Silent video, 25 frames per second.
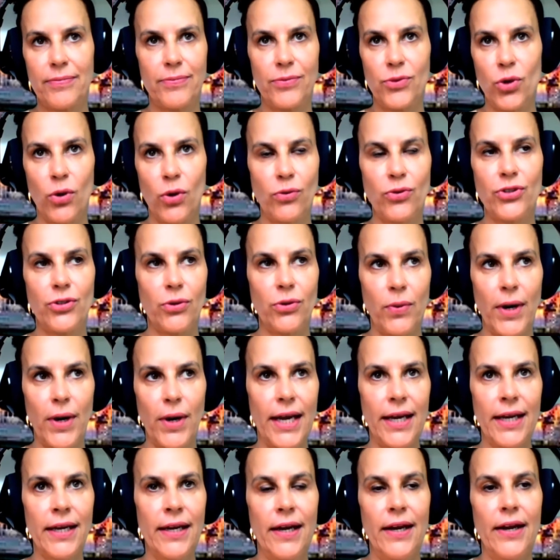goes
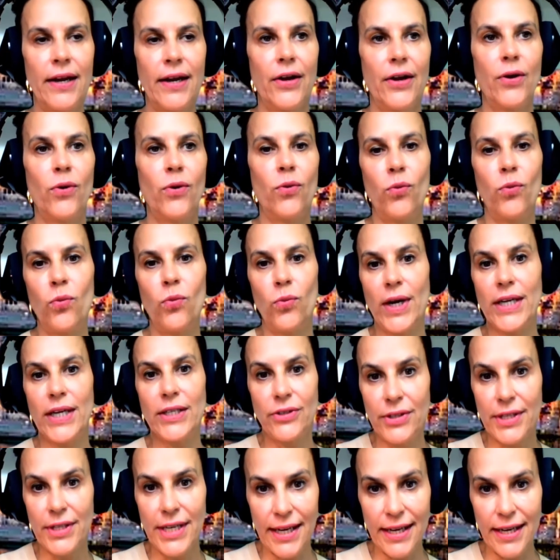away,
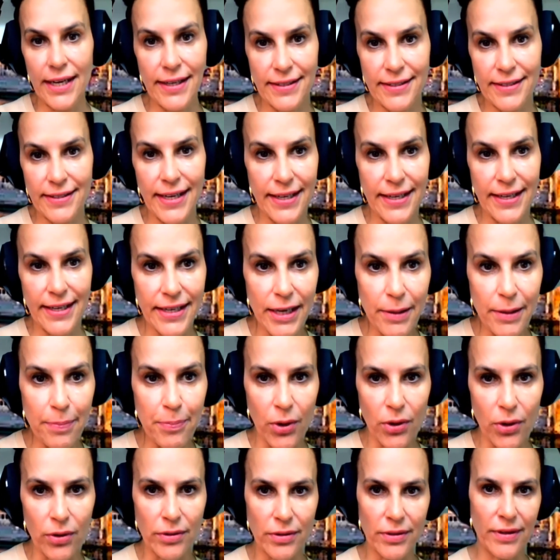whether they keep
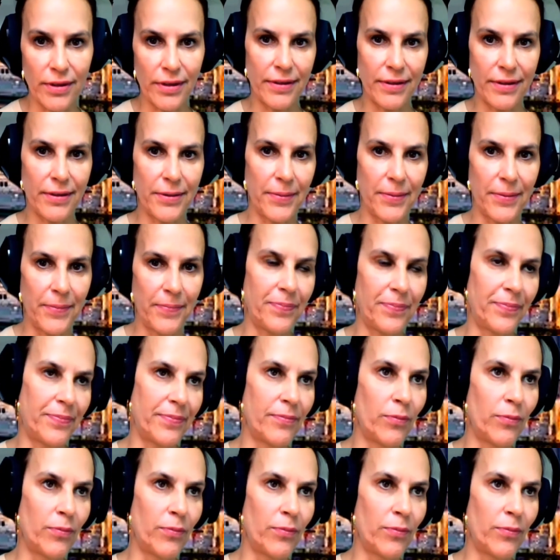on